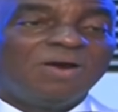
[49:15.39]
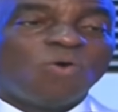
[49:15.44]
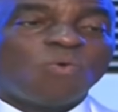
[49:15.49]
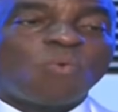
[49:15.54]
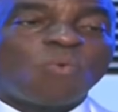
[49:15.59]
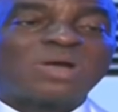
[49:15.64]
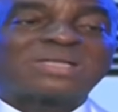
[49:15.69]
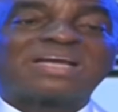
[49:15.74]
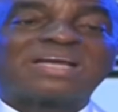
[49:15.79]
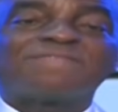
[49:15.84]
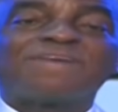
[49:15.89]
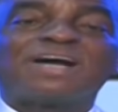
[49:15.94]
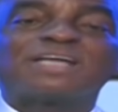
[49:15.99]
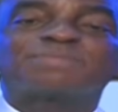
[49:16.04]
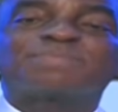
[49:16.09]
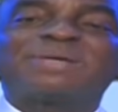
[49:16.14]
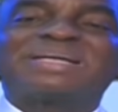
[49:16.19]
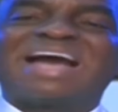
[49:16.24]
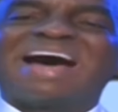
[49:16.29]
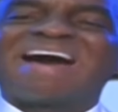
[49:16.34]
Whatever has
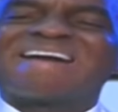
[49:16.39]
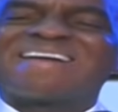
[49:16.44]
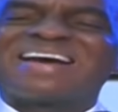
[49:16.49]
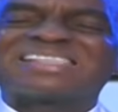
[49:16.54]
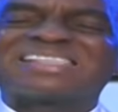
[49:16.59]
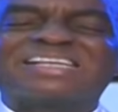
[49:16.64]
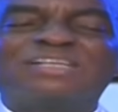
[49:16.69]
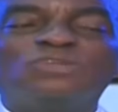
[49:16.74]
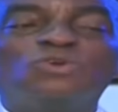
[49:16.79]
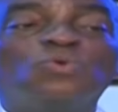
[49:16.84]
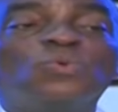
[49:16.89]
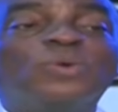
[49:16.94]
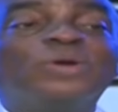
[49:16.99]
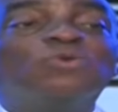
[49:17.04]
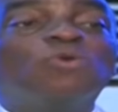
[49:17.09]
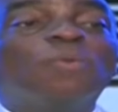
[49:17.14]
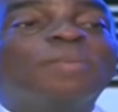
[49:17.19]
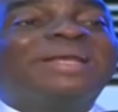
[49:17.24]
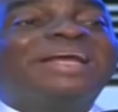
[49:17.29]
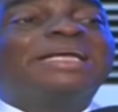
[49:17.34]
been harassing you, will
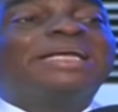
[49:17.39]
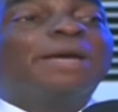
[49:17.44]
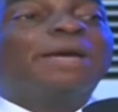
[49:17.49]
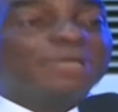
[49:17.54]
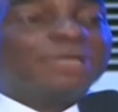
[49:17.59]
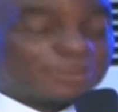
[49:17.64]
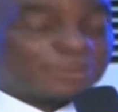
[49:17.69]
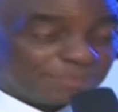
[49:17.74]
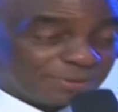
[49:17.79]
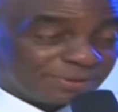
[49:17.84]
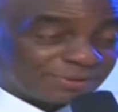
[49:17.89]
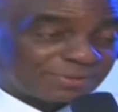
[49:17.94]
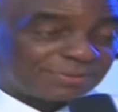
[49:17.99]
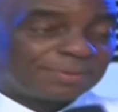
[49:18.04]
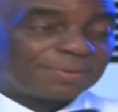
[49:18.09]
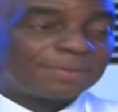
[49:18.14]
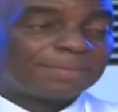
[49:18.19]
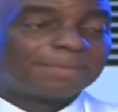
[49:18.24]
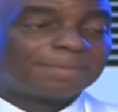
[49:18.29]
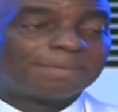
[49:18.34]
dominate them this month.
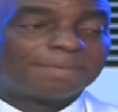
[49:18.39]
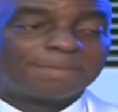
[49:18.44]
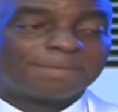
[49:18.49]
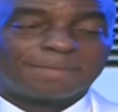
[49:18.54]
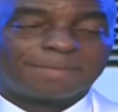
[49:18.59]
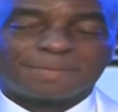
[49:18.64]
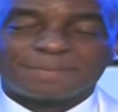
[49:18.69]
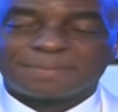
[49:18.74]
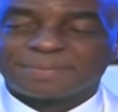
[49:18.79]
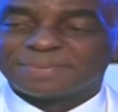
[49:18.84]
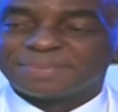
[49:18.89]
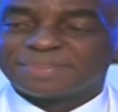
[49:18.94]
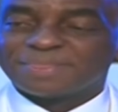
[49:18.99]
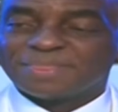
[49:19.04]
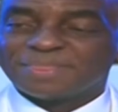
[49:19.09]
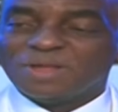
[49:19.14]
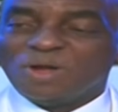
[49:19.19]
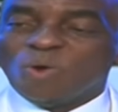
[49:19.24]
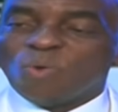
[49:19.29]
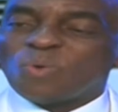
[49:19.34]

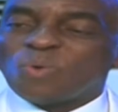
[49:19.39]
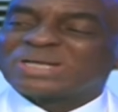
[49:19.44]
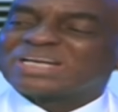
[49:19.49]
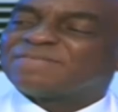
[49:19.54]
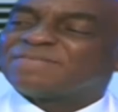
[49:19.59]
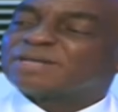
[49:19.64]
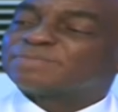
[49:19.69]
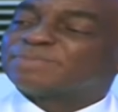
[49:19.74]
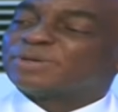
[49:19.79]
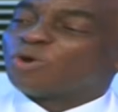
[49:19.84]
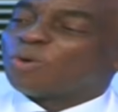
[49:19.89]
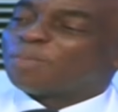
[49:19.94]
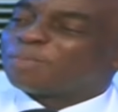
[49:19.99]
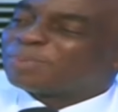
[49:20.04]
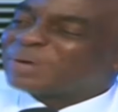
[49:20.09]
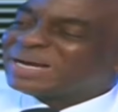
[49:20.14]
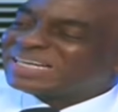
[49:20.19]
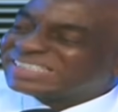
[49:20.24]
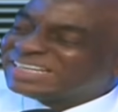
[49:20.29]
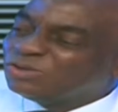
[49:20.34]
Whatever has been
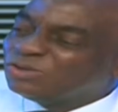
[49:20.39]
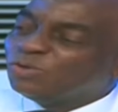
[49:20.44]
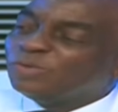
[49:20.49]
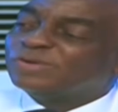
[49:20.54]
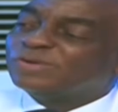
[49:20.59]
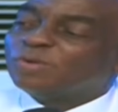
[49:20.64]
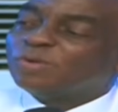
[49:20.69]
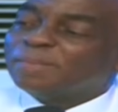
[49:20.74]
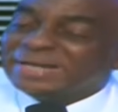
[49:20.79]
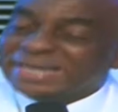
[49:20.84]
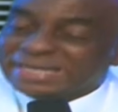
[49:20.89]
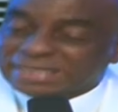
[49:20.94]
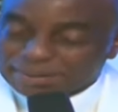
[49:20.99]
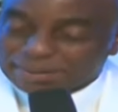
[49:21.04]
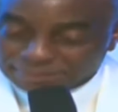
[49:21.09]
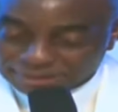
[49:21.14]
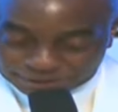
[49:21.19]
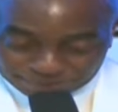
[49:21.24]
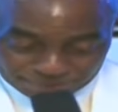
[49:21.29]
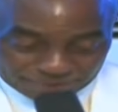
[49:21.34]
oppressing you, will dominate them
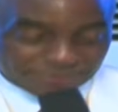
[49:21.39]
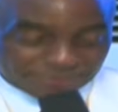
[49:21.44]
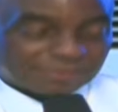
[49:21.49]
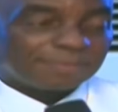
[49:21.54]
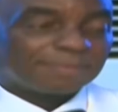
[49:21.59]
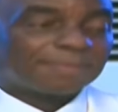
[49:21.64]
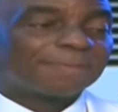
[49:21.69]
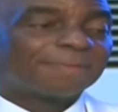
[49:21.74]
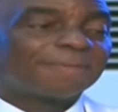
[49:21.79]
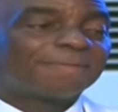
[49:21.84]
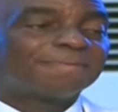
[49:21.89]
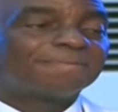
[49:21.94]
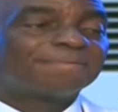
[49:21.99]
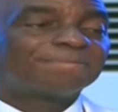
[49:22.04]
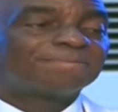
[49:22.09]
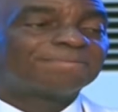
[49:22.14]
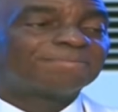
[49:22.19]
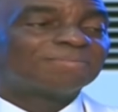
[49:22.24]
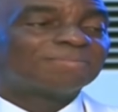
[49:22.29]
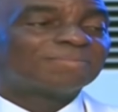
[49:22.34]
this month.
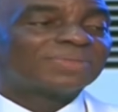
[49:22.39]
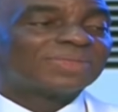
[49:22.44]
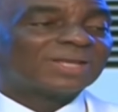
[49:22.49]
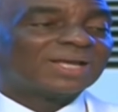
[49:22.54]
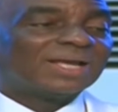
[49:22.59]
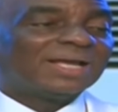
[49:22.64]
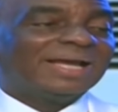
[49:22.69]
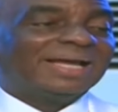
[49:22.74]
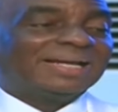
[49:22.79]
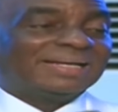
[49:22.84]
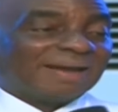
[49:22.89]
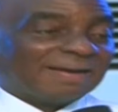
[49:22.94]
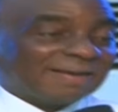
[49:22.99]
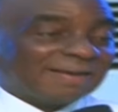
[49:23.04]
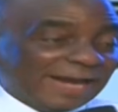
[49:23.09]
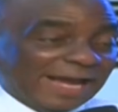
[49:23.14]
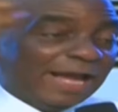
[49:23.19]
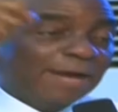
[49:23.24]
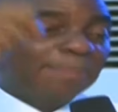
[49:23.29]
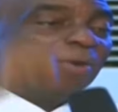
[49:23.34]
In the
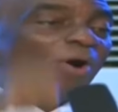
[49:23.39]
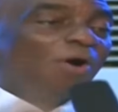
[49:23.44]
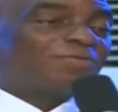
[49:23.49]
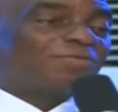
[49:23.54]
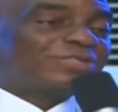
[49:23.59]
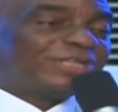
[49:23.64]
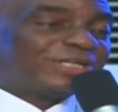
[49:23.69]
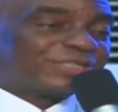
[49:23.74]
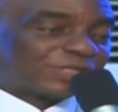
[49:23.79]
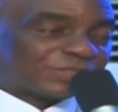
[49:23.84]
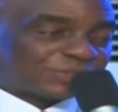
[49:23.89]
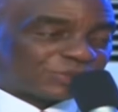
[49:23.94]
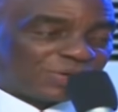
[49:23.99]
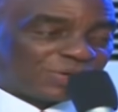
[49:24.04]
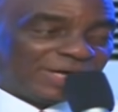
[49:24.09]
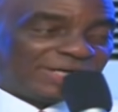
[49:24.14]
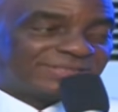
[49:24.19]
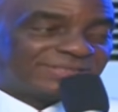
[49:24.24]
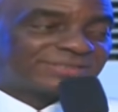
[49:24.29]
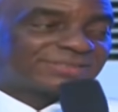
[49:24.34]
name of Jesus
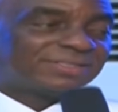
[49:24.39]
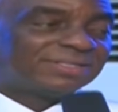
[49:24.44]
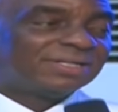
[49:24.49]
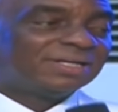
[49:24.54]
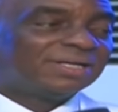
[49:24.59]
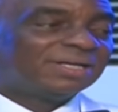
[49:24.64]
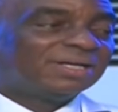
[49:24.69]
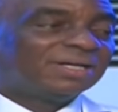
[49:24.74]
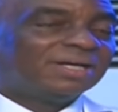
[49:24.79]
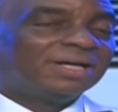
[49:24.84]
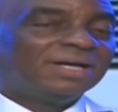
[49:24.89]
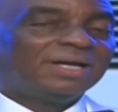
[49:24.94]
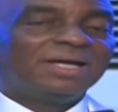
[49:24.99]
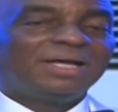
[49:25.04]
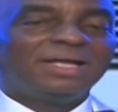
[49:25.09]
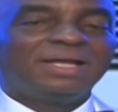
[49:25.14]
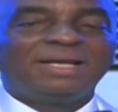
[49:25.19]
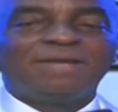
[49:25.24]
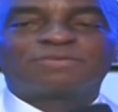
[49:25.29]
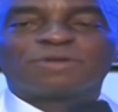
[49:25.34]
Christ.
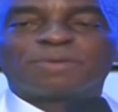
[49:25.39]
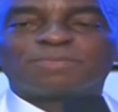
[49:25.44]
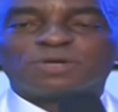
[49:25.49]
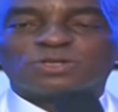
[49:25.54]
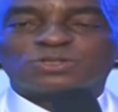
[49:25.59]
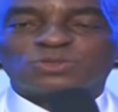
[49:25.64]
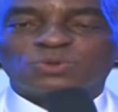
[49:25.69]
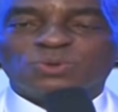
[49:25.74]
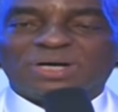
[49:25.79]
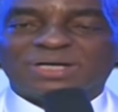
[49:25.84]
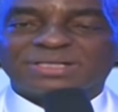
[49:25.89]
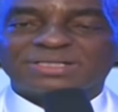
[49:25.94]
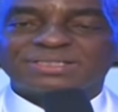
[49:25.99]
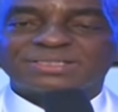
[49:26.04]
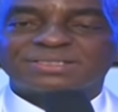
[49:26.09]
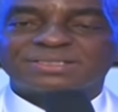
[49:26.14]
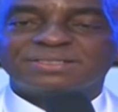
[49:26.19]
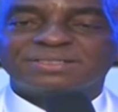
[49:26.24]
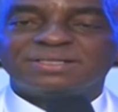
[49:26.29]
Lift up your two hands.